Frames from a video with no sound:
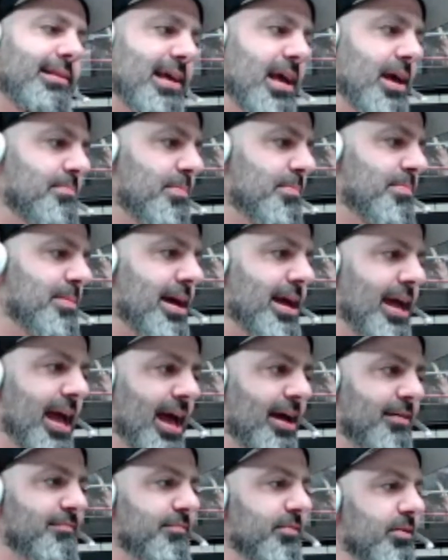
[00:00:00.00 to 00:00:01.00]
Bay, at
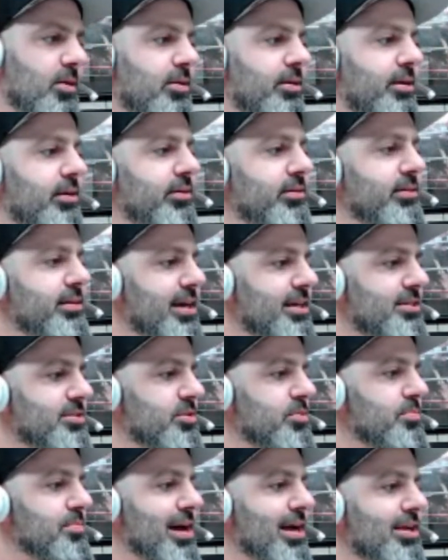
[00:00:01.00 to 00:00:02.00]
Florida, your next 2
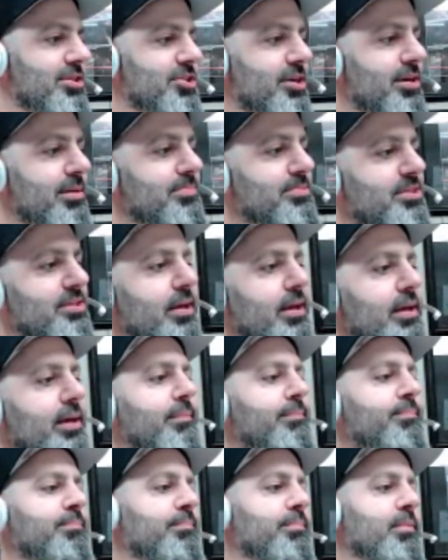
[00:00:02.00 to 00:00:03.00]
matchups.
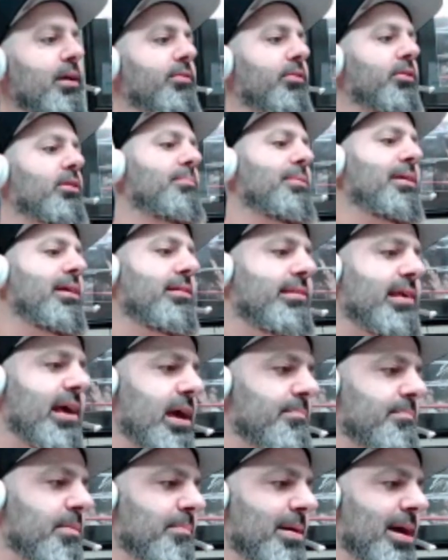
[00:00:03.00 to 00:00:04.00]
They're going to be in
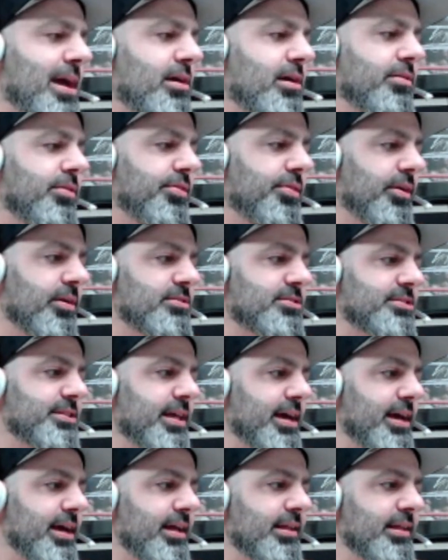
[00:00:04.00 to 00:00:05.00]
Tampa Bay on
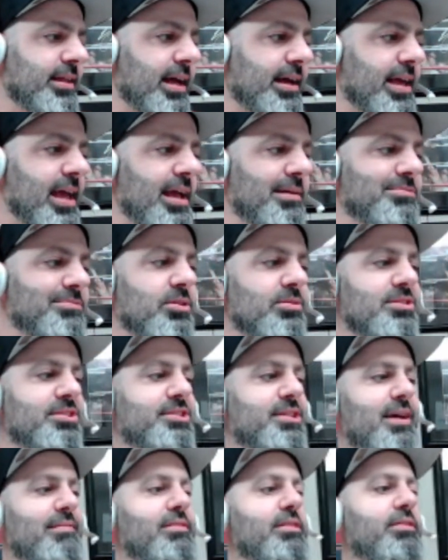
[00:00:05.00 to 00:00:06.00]
Thursday. That game's on
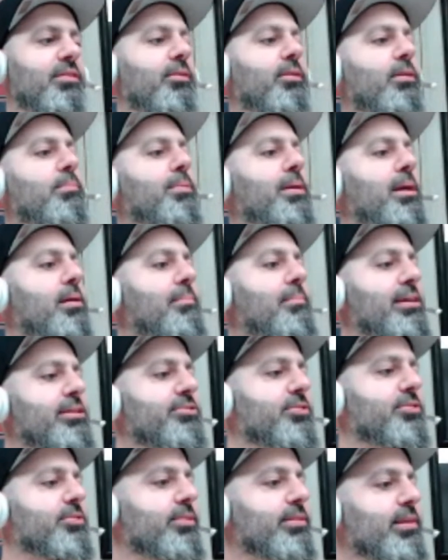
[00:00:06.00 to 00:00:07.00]
7:30 p.m.
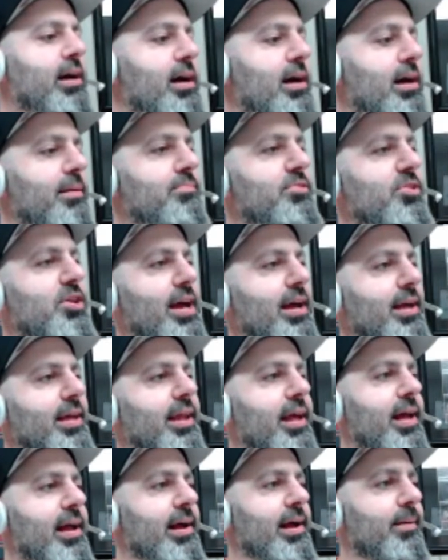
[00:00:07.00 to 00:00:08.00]
Eastern Time. Check it
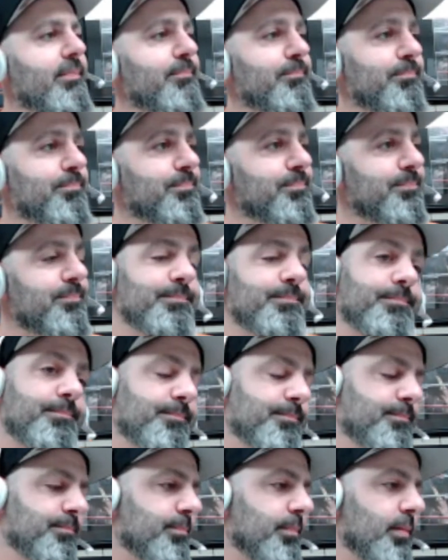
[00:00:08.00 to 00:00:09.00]
out.
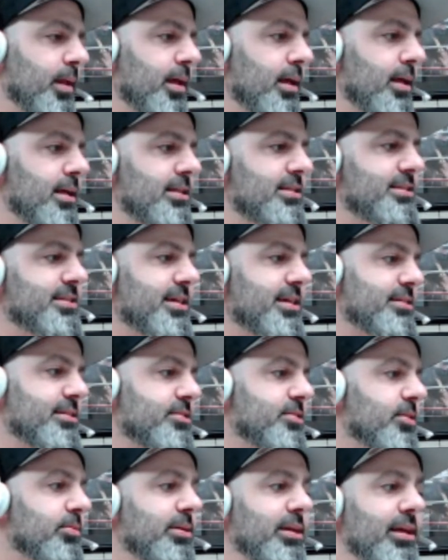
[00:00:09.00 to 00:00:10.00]
It says it's
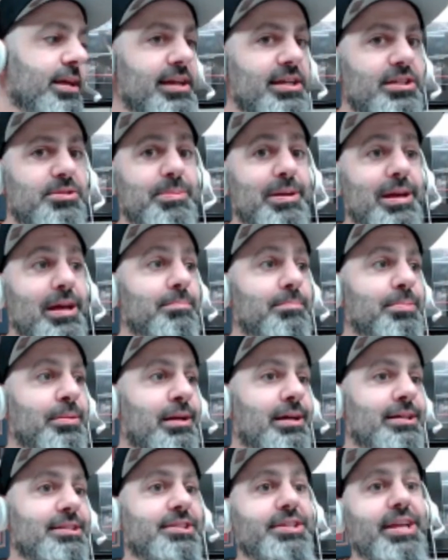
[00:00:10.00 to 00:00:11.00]
on ESPN
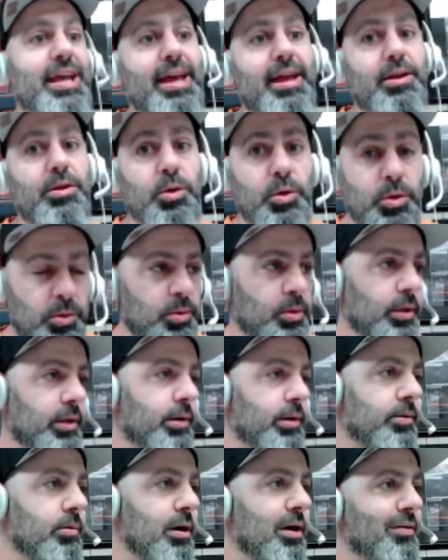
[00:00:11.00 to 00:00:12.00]
Plus and
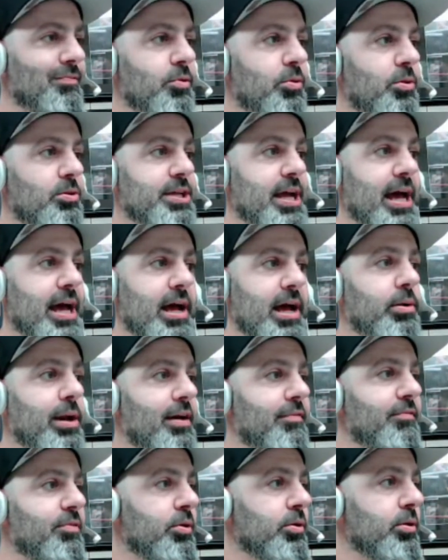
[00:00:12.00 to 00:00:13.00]
Hulu. Of course, I don't
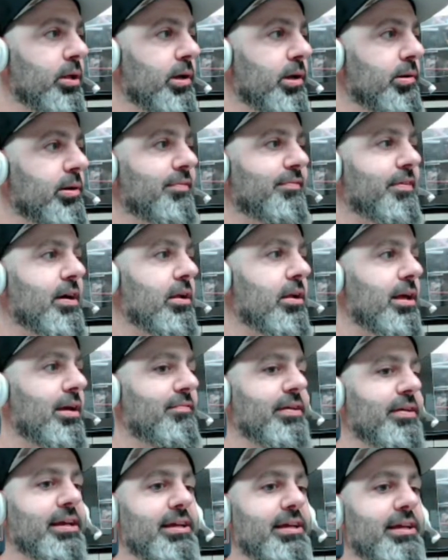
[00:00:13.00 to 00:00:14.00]
have Hulu, and if I don't have
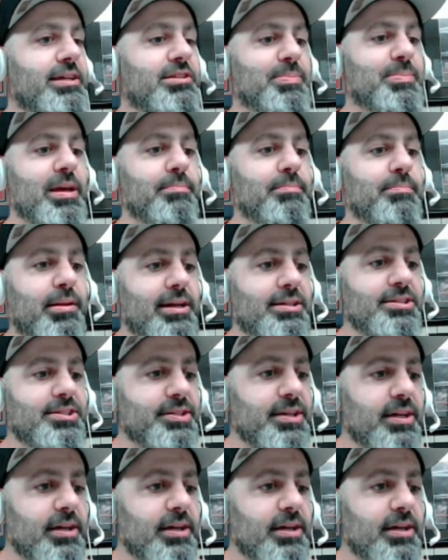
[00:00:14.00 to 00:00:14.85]
ESPN Plus,